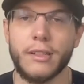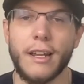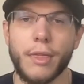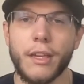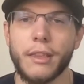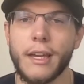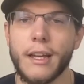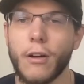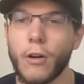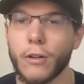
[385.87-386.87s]
And I think they had
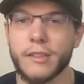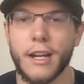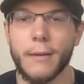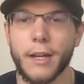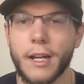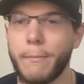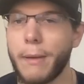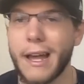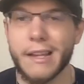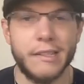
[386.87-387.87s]
a hard time kind of
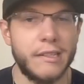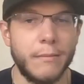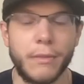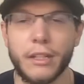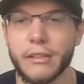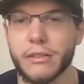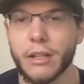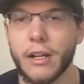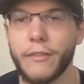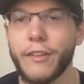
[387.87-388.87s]
passing some things
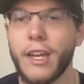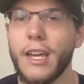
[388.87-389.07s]
off.